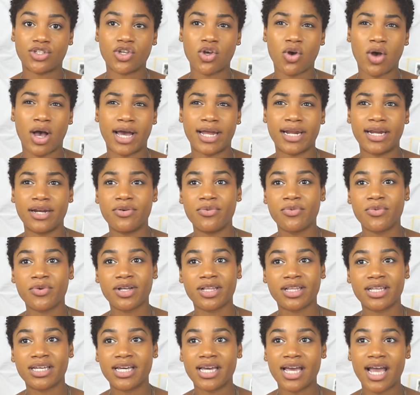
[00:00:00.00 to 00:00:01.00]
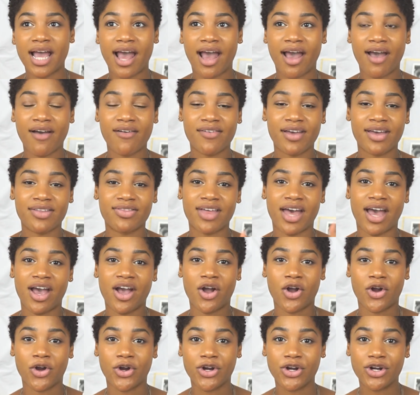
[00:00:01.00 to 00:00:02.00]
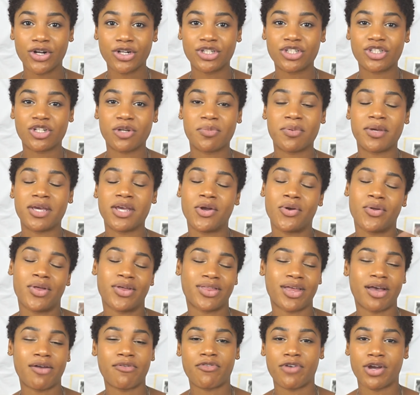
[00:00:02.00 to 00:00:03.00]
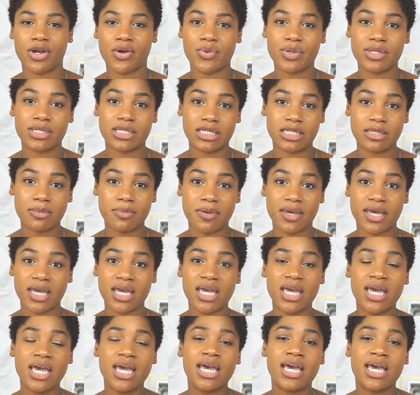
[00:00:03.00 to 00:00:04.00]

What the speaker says: So I didn't really have like that urge to pee or like that frequency to pee